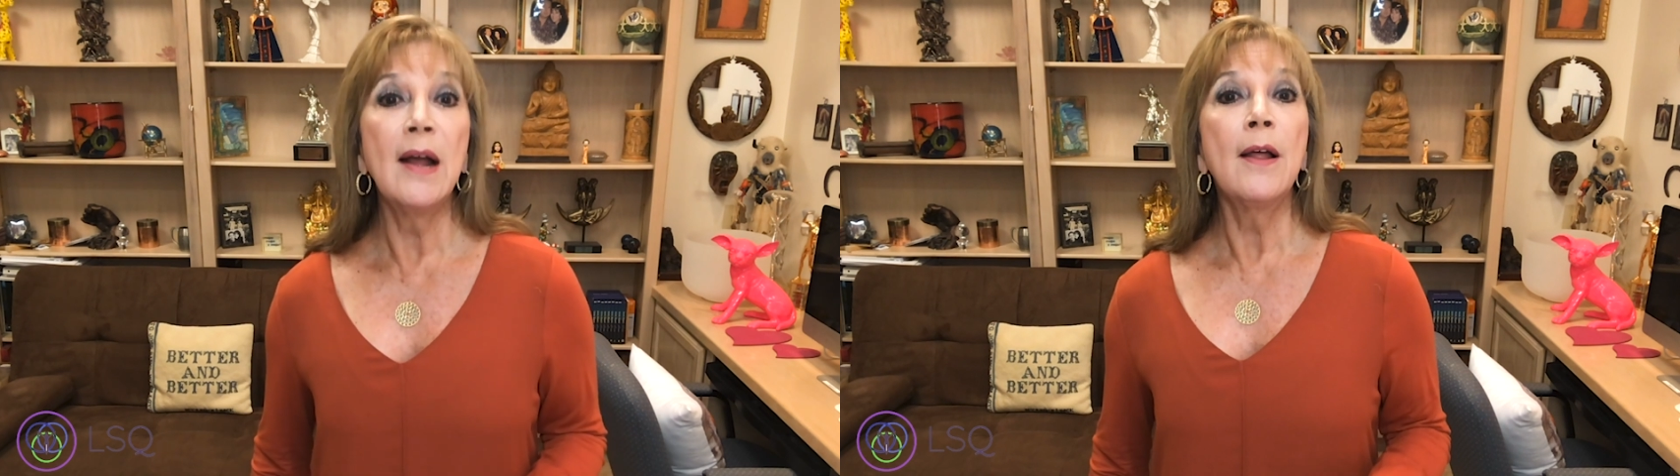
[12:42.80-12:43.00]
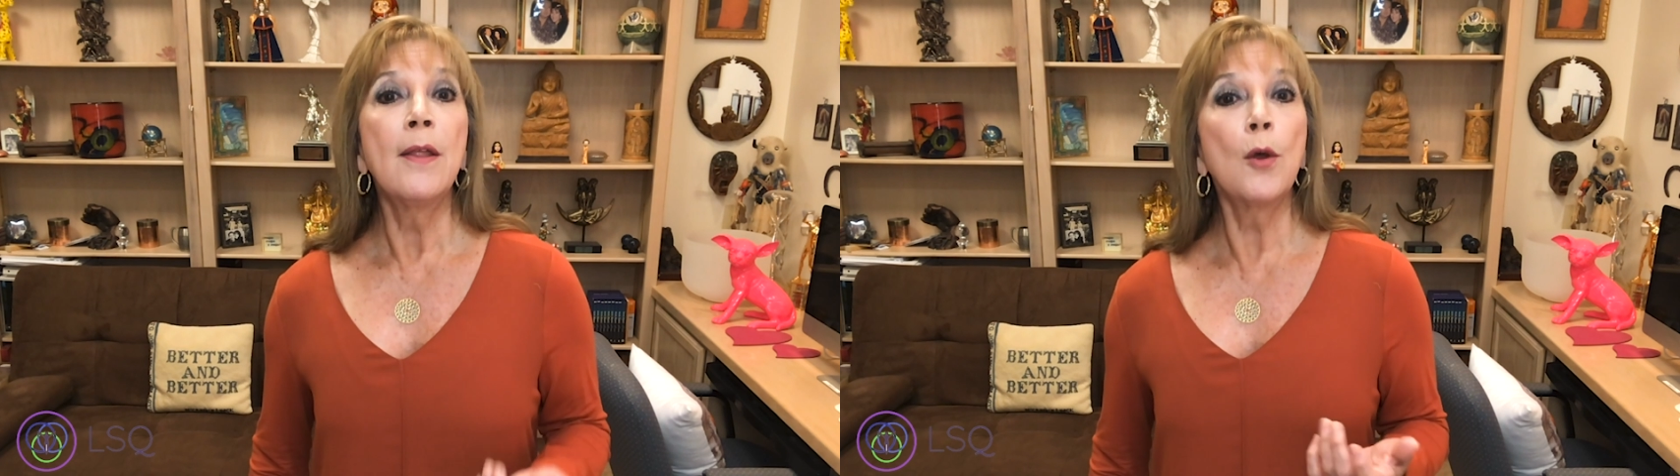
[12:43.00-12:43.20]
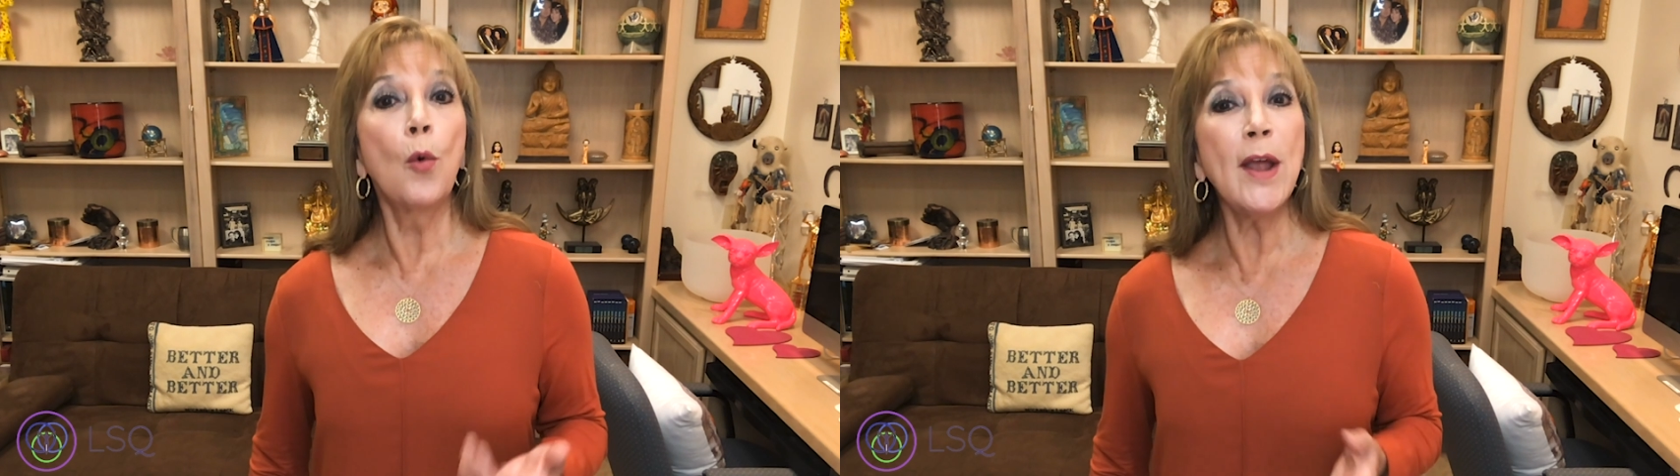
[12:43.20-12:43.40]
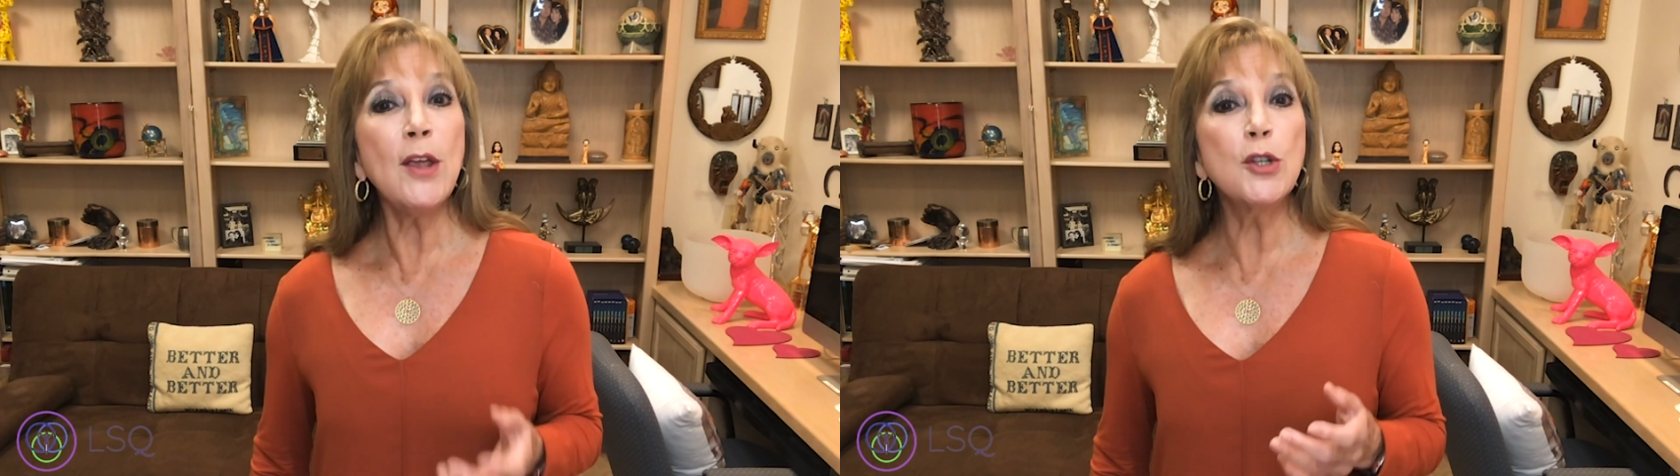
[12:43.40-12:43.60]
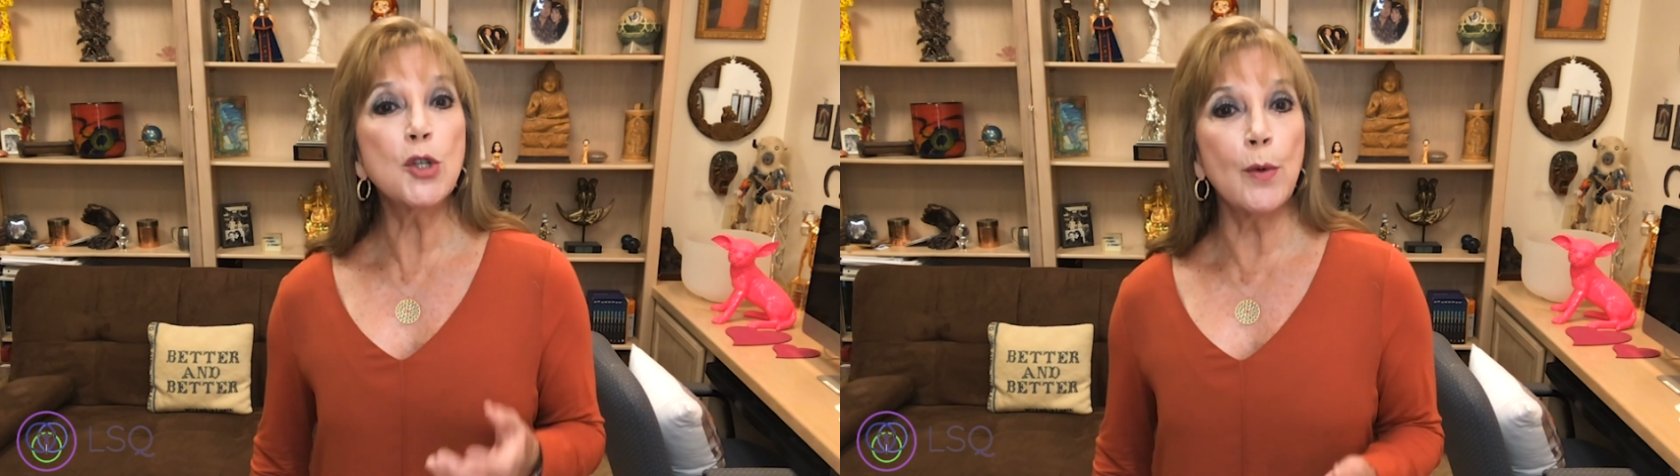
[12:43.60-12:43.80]
The way
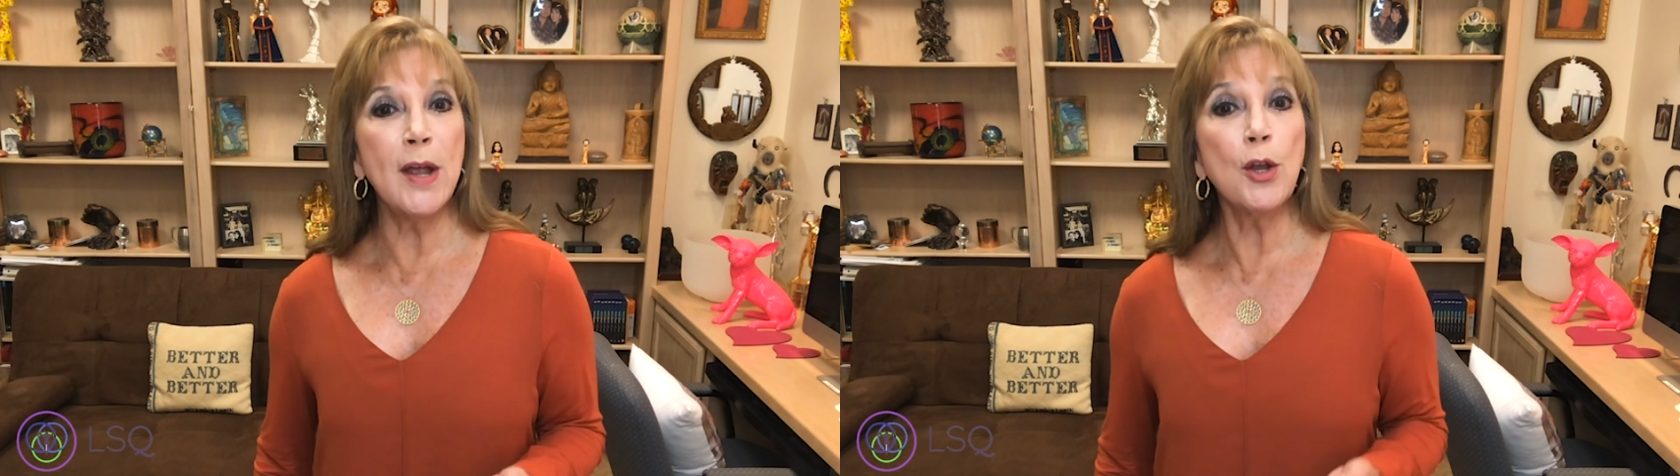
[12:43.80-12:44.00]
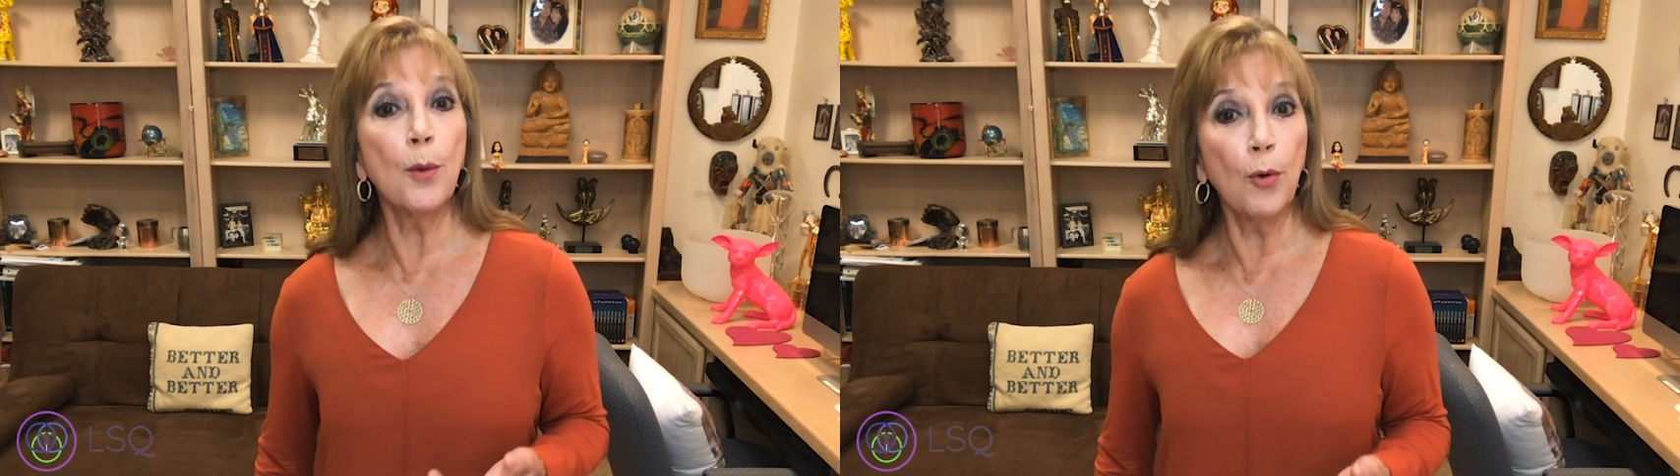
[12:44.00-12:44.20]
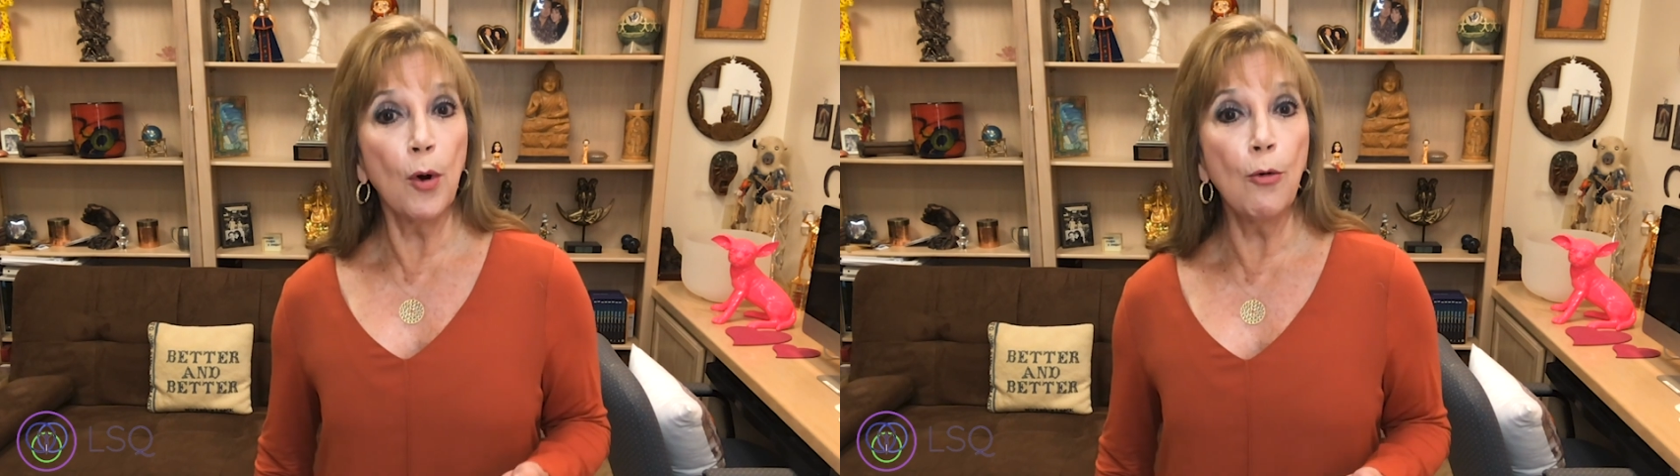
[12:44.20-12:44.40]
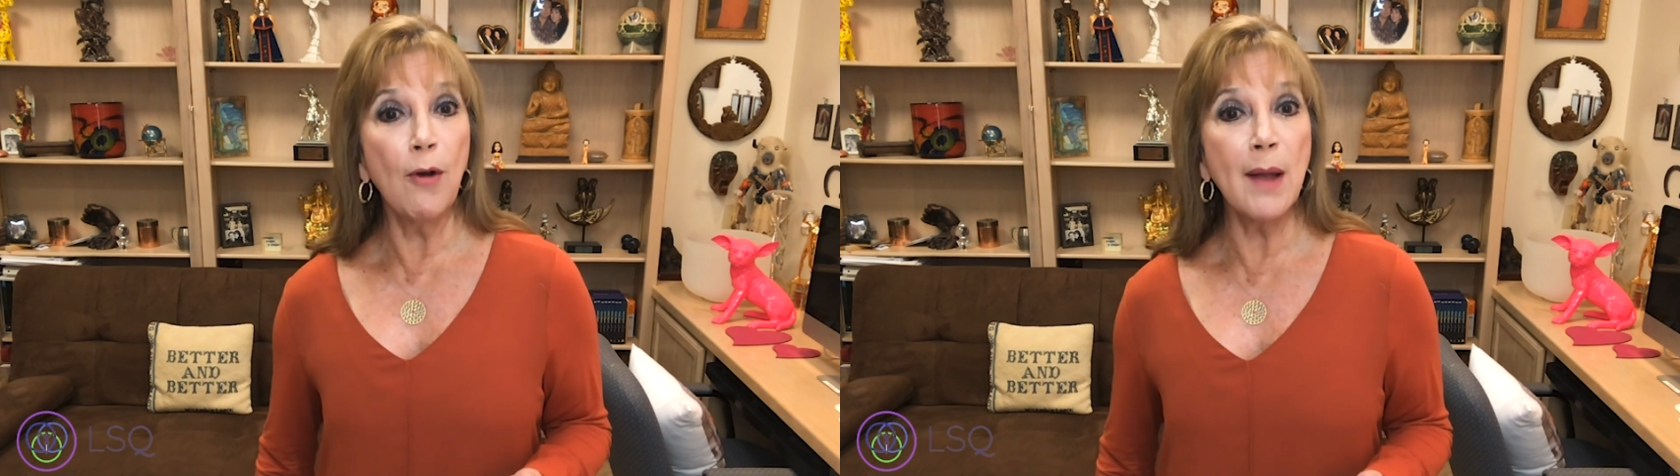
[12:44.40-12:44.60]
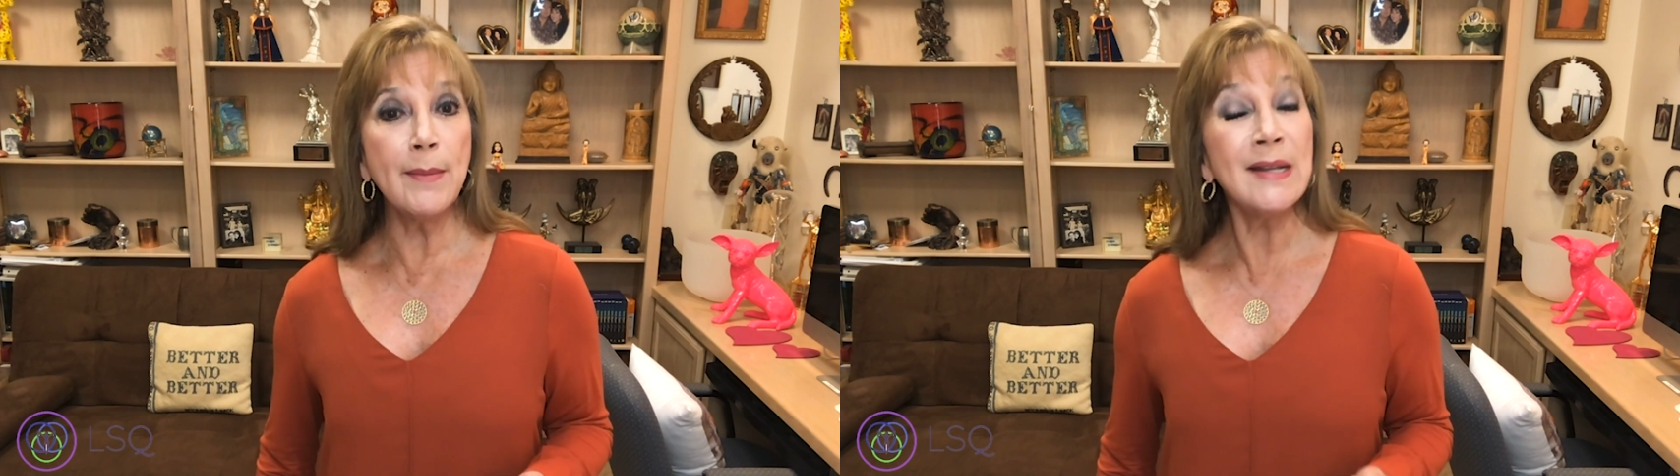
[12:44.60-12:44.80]
you tweak your
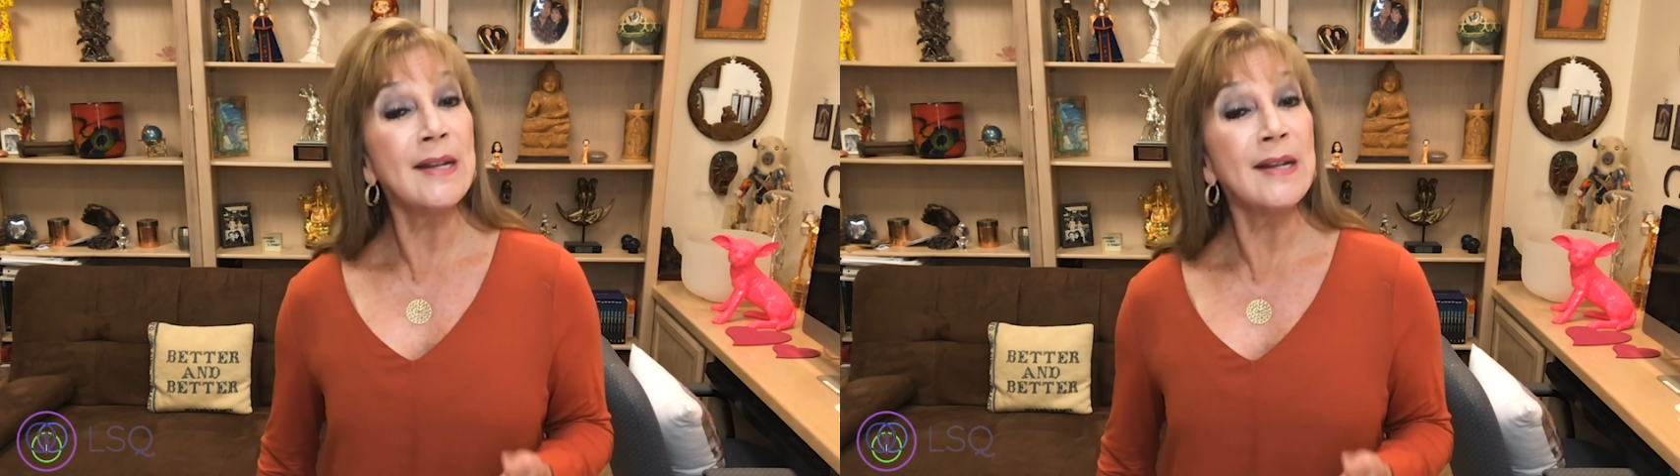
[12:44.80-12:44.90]
programming